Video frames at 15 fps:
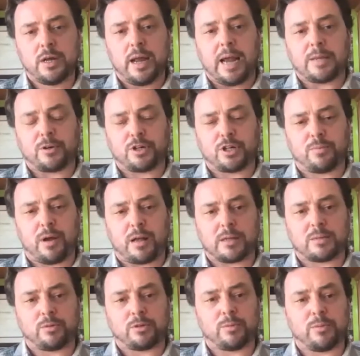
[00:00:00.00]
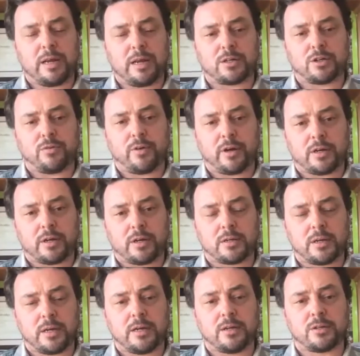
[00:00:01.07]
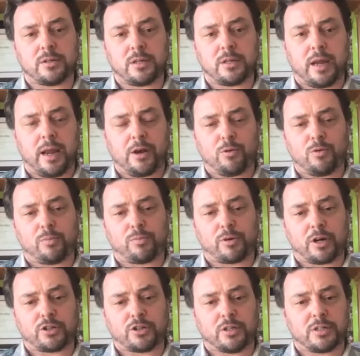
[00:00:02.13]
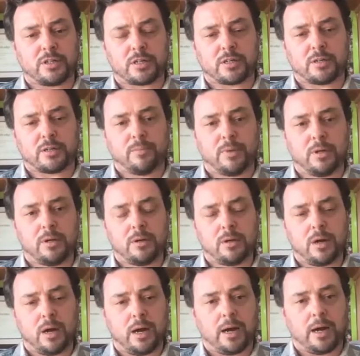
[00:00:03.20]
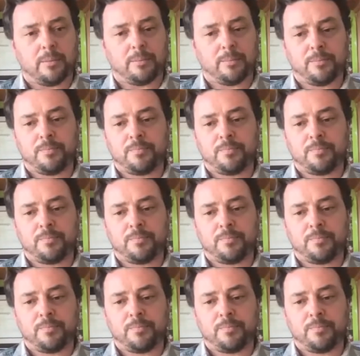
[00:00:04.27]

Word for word: as much as possible to be integrated into the annual production system um,